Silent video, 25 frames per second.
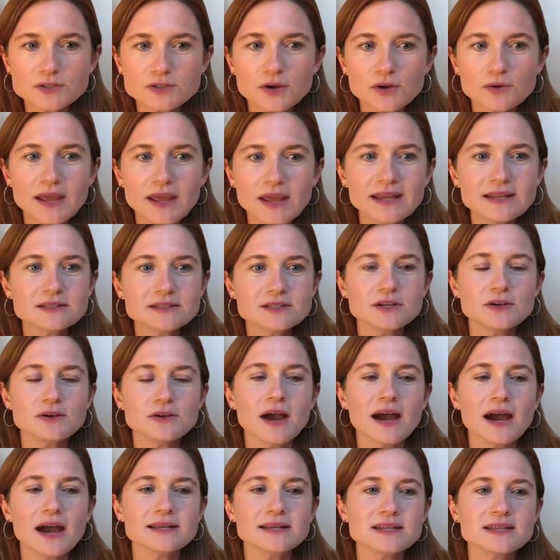donate to you
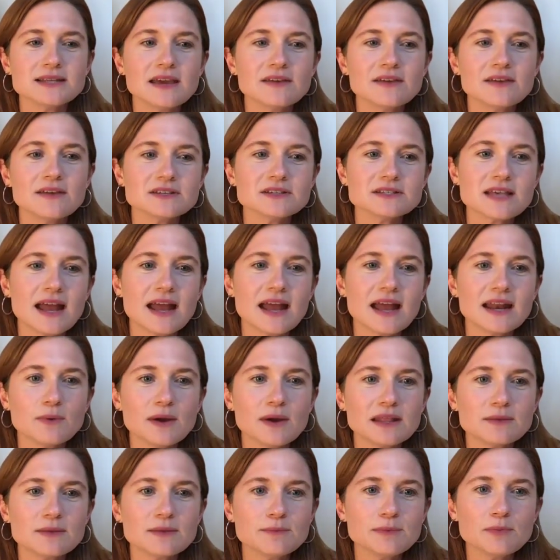guys, Dave, is there any
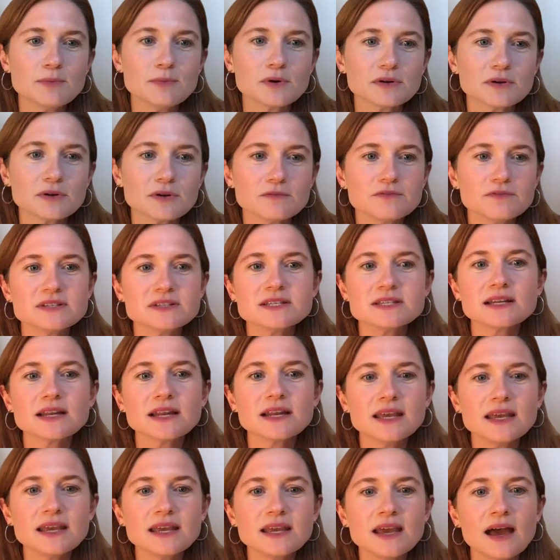way that people can
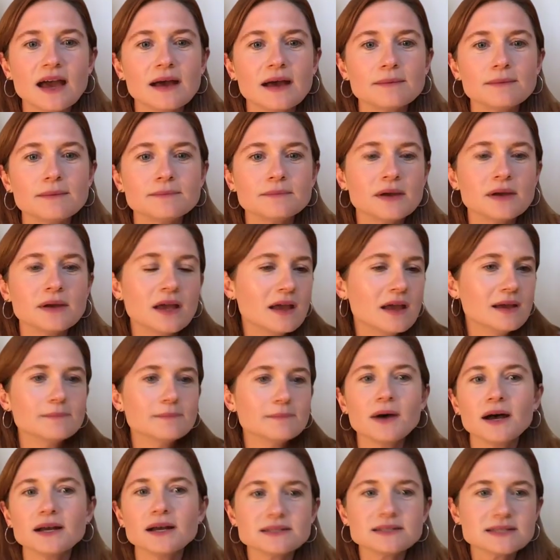physically
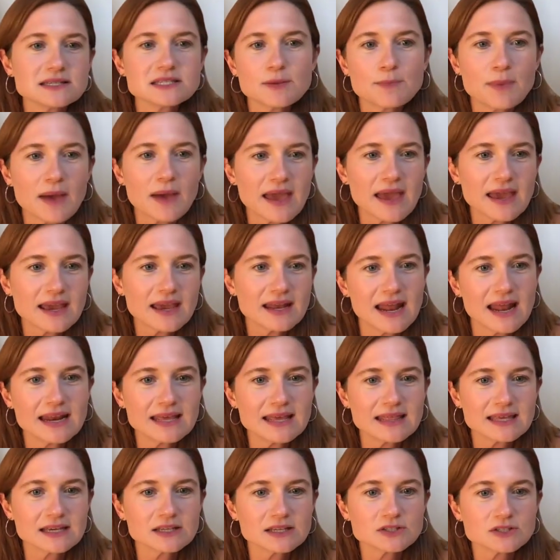participate in
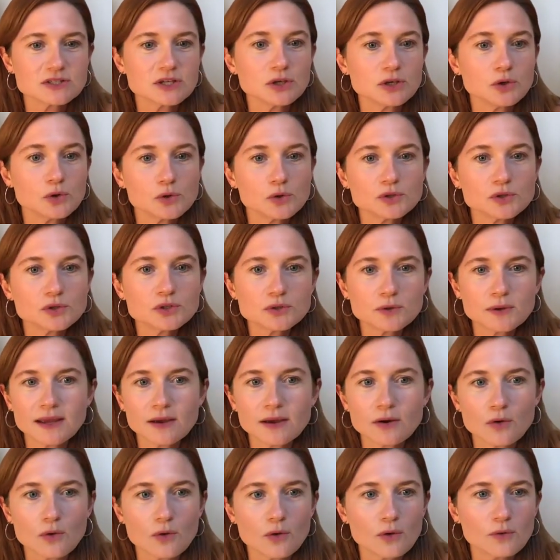any things that you're
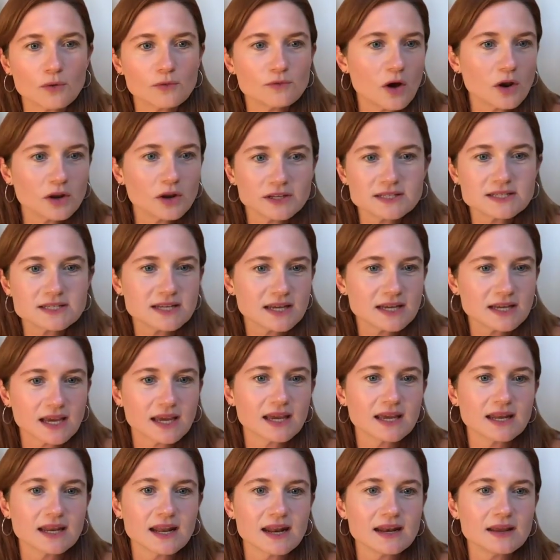doing or
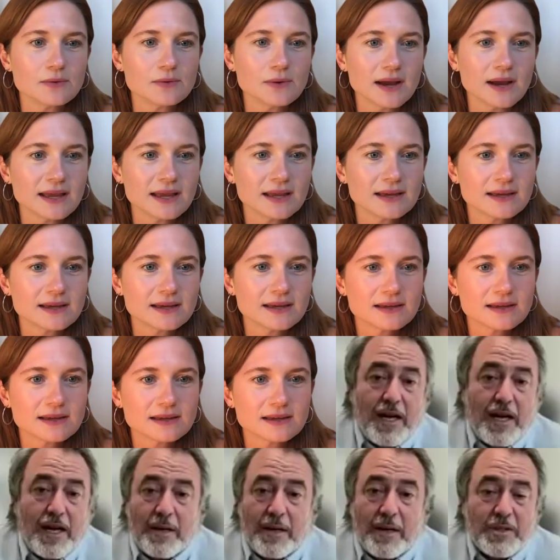volunteer in any way?
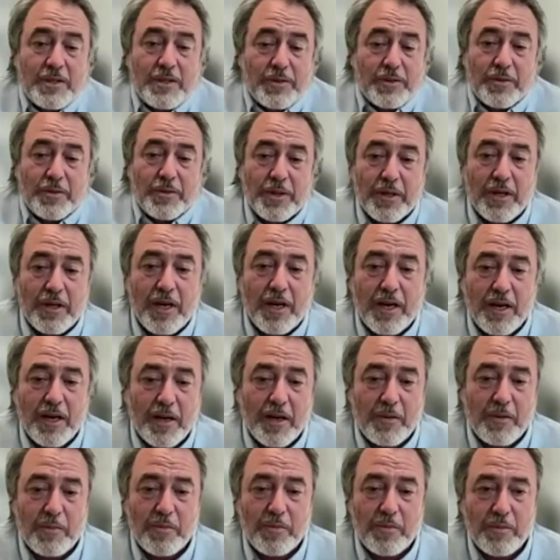Yeah, absolutely.
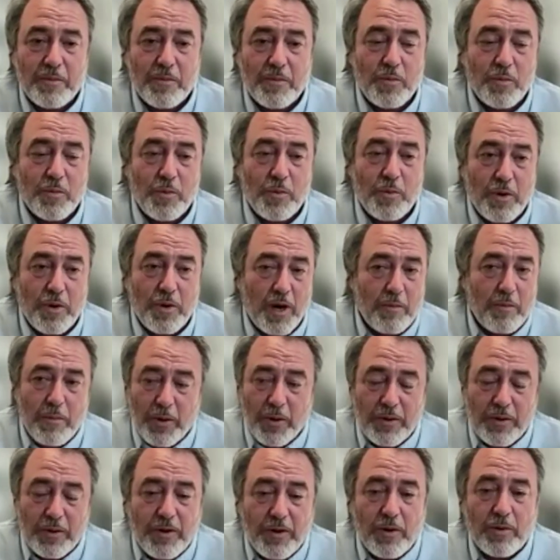
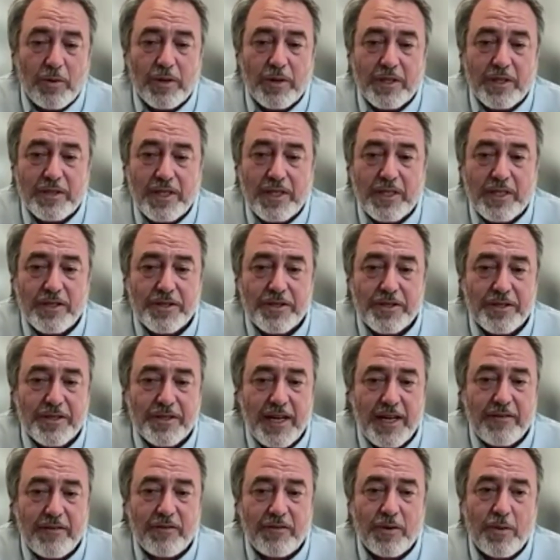Both of our
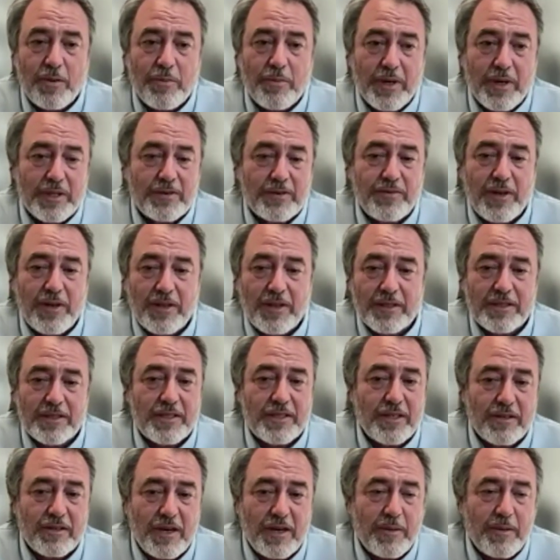organizations have robust
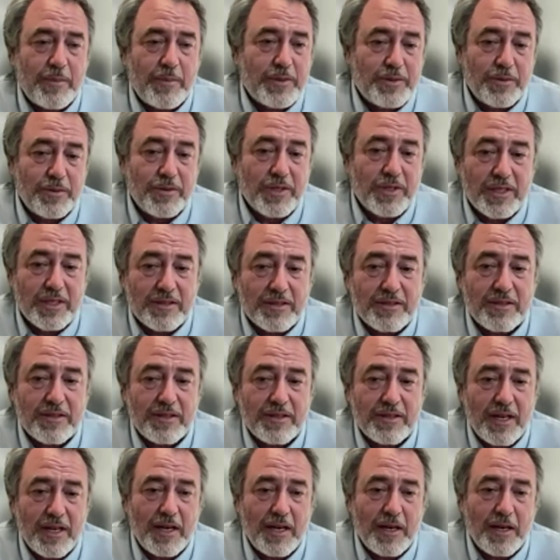volunteer
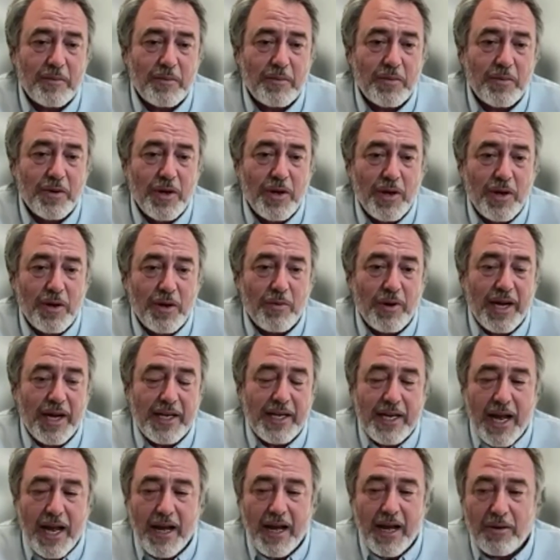opportunities.
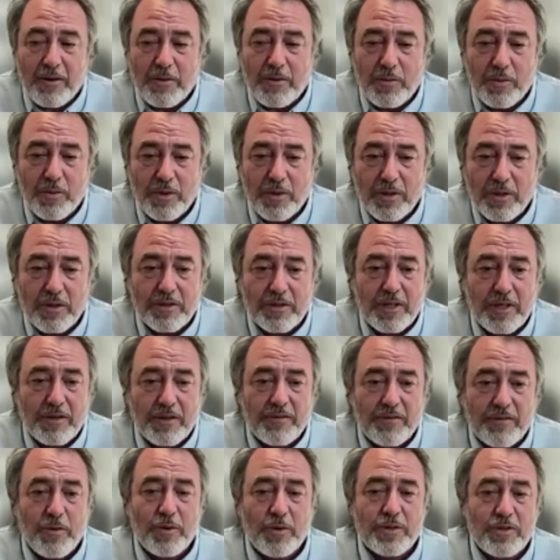Right now, we're
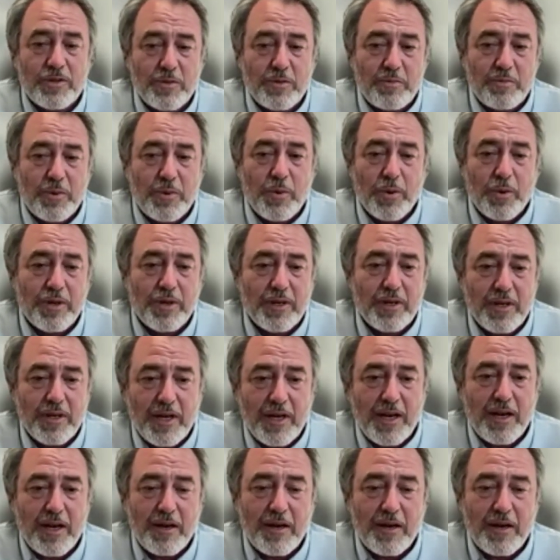looking for support